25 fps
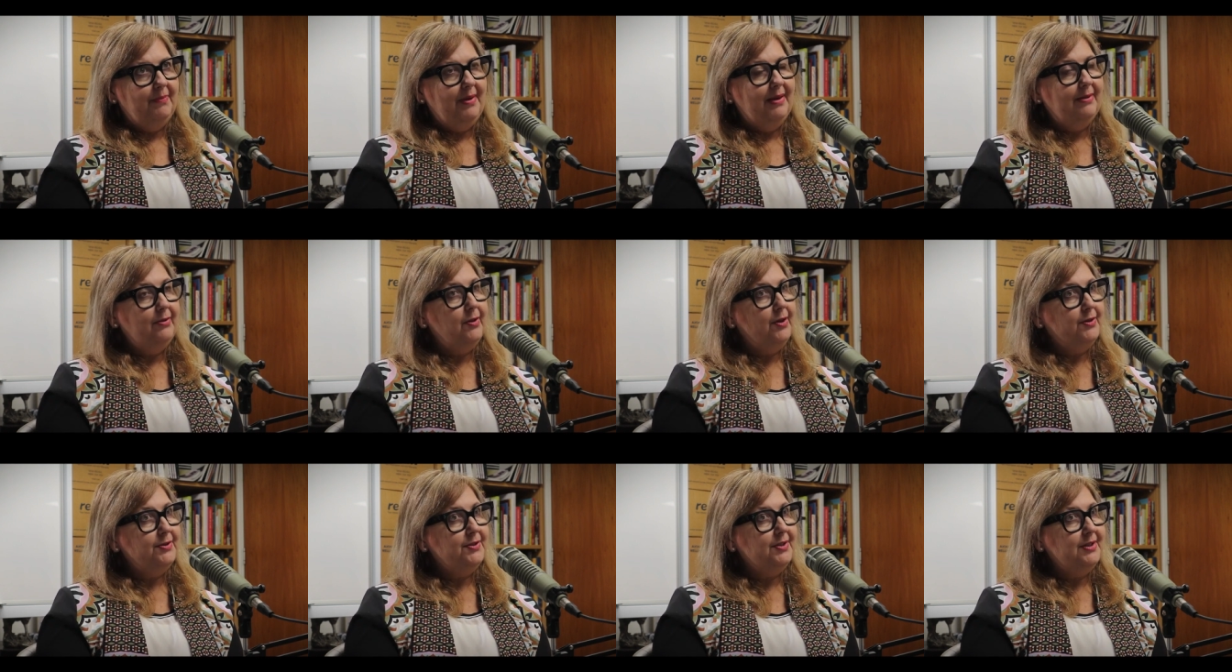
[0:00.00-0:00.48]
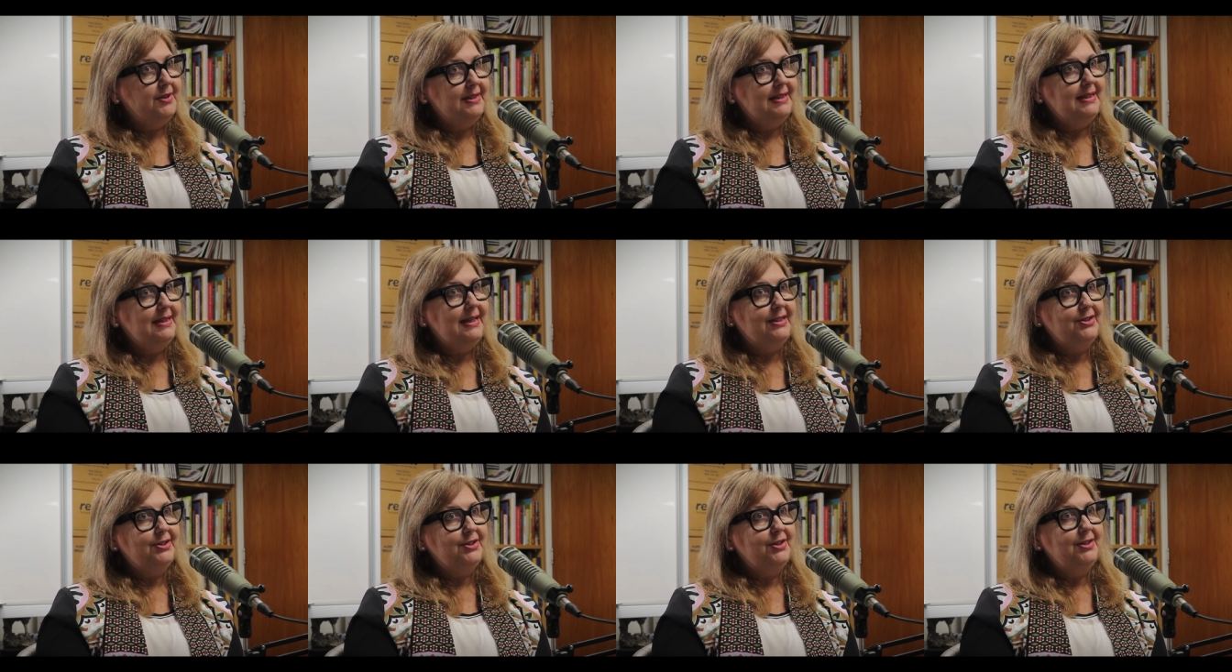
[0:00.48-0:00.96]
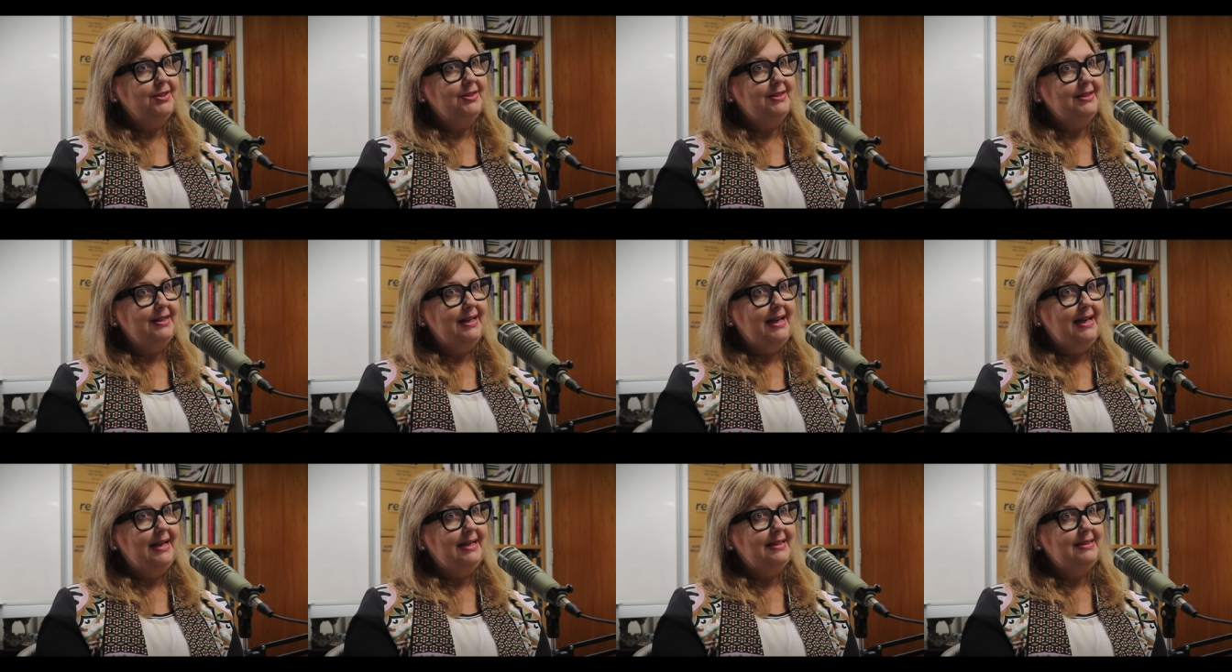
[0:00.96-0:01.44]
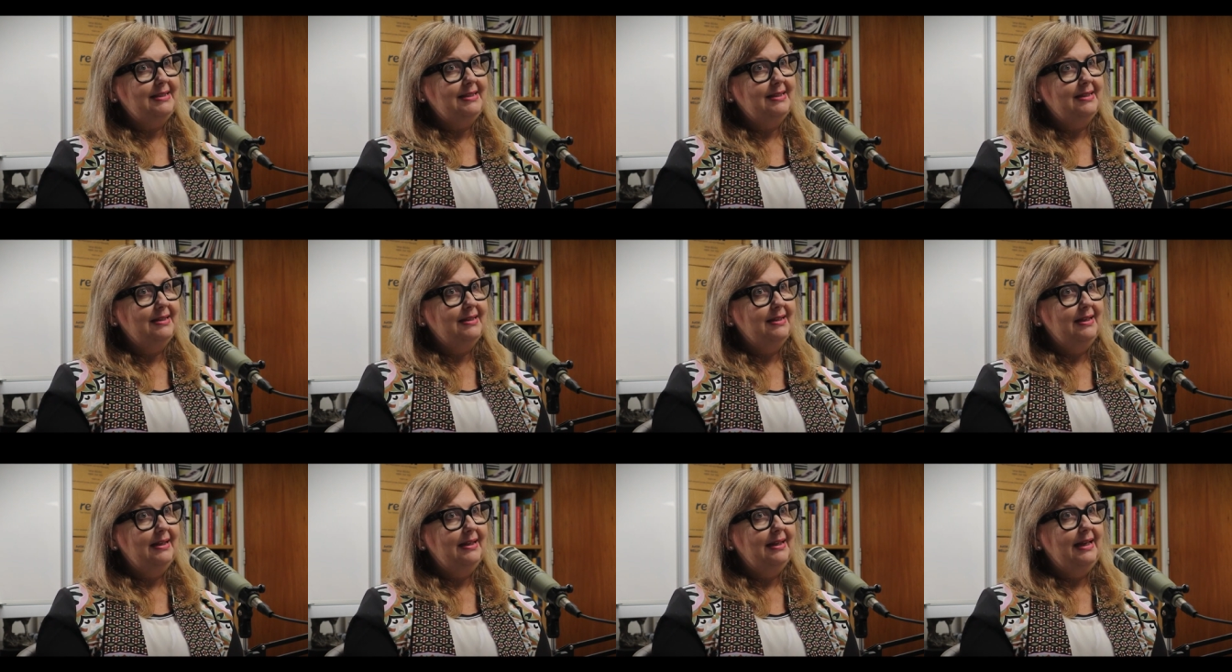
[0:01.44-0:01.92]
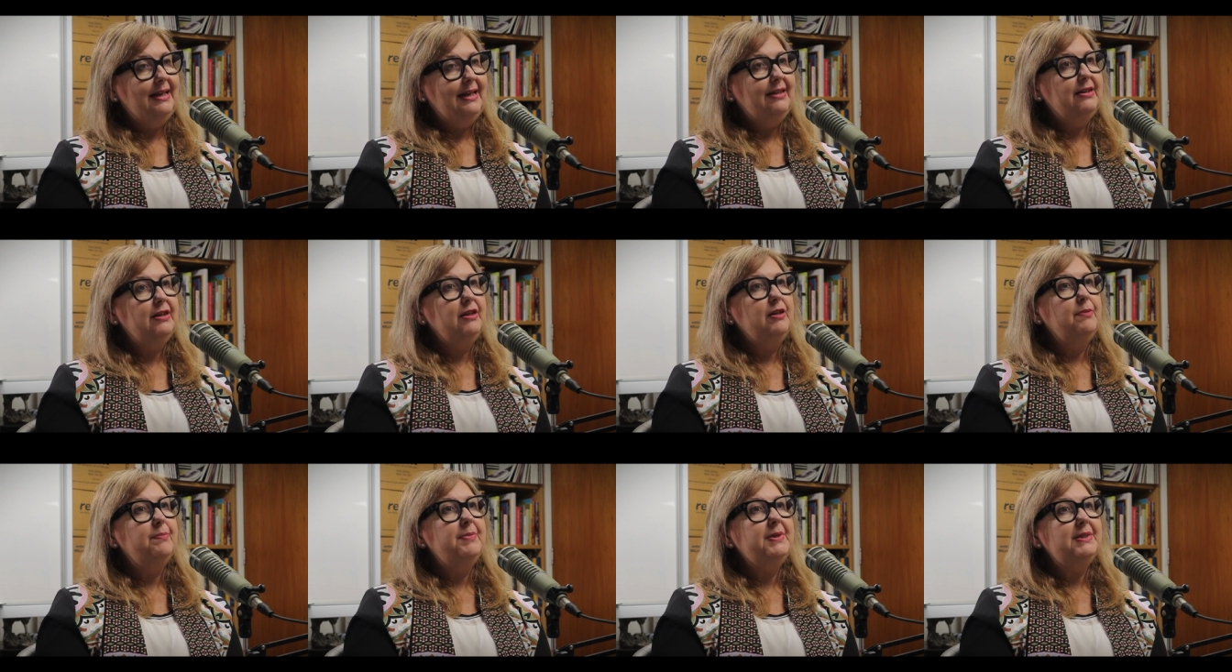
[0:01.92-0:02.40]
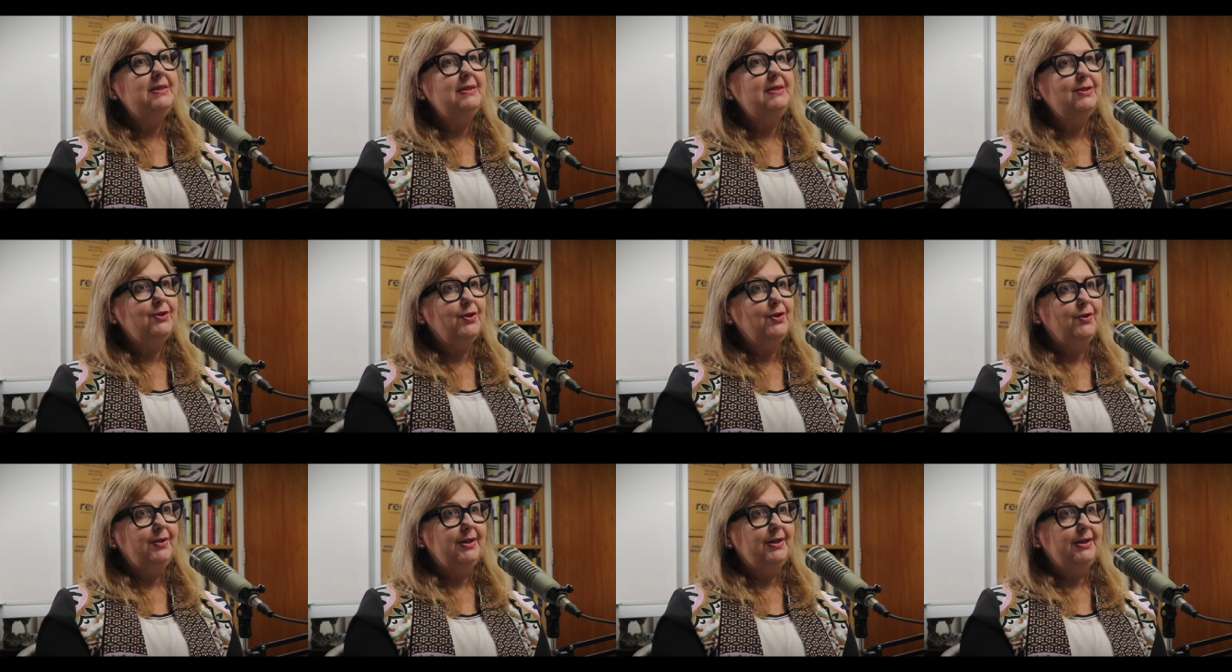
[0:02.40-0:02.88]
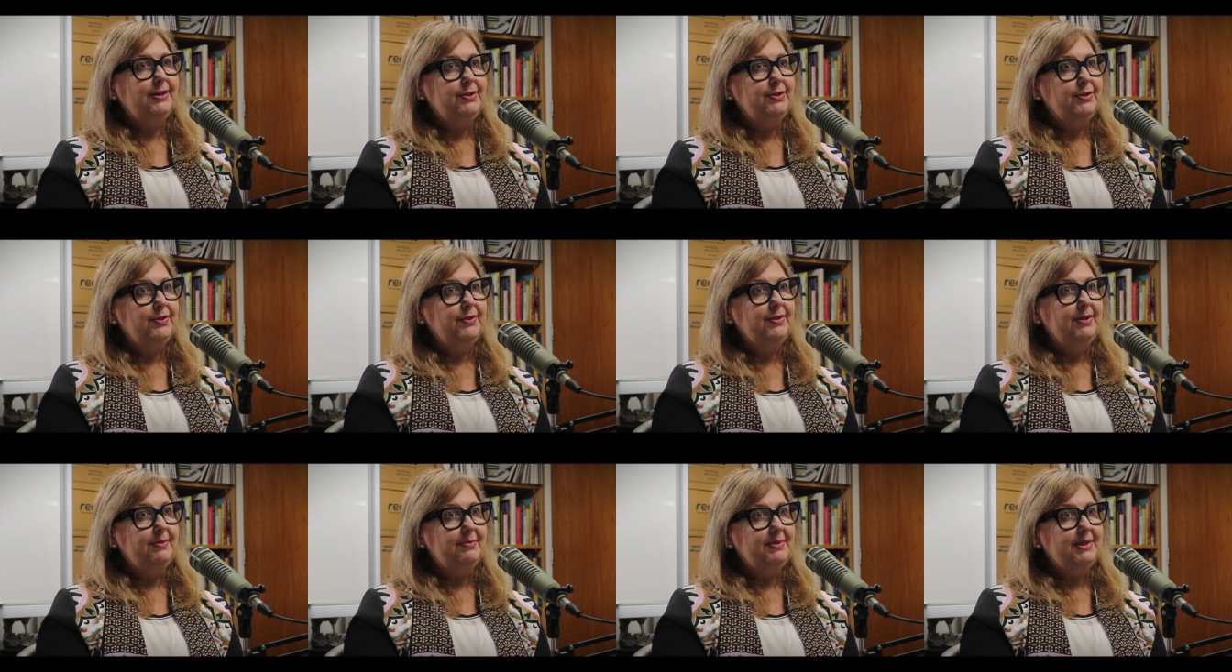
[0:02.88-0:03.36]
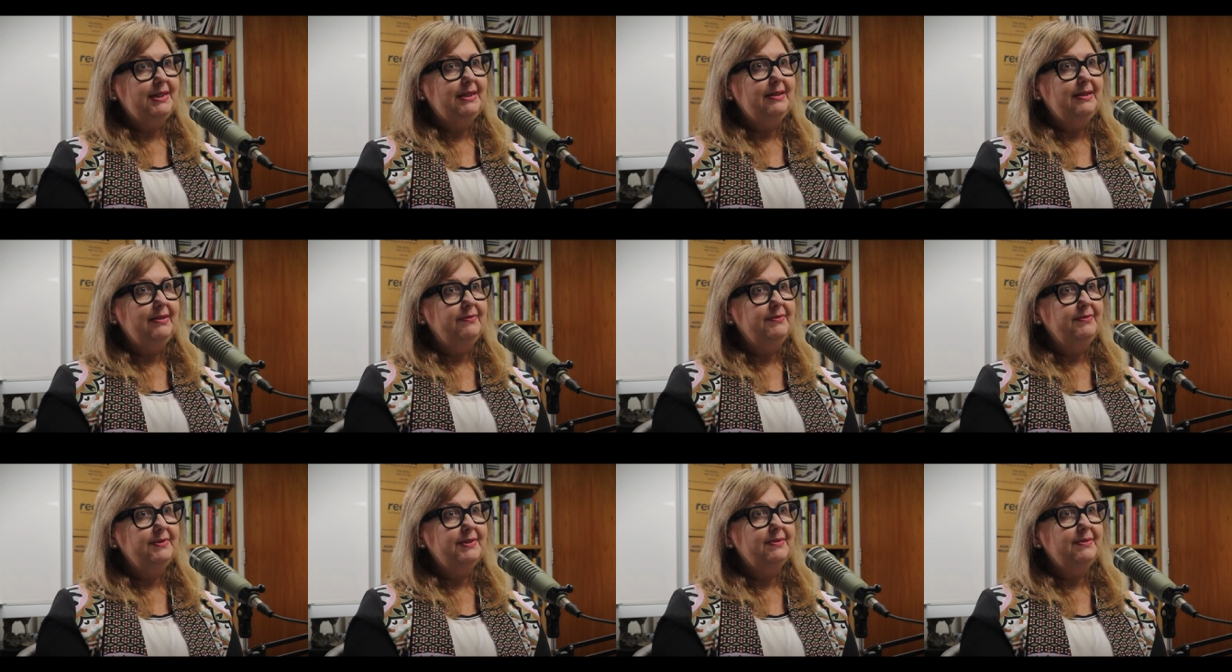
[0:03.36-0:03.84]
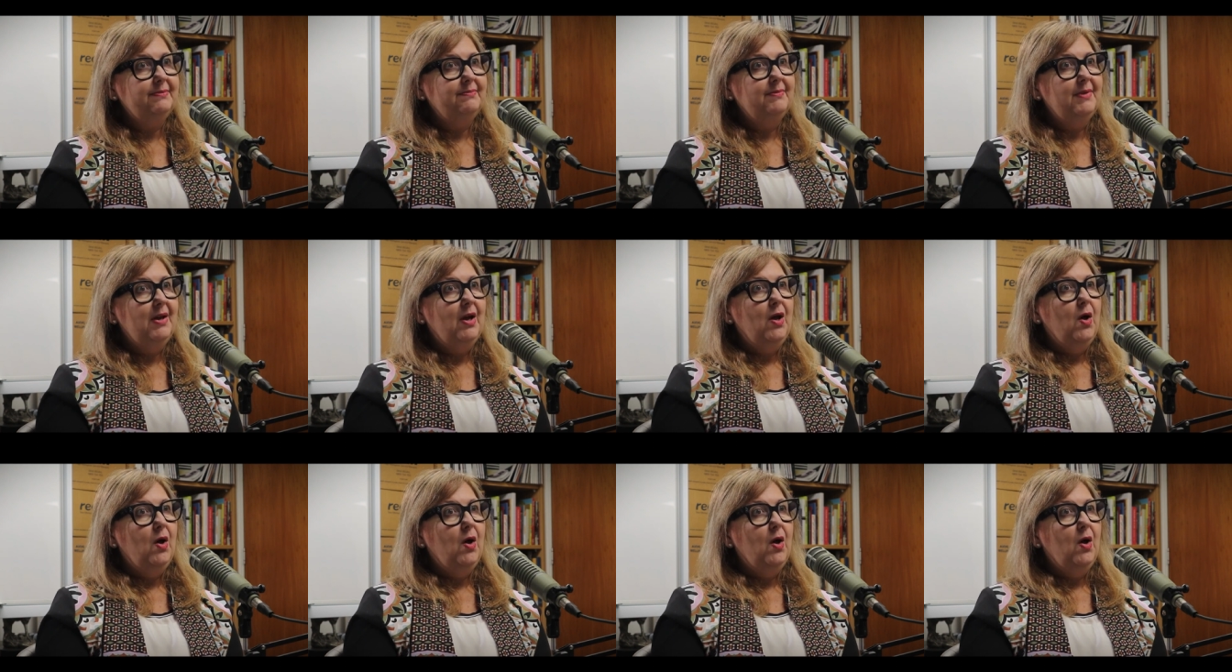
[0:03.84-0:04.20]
and those are discussions that either the business owner can do themselves,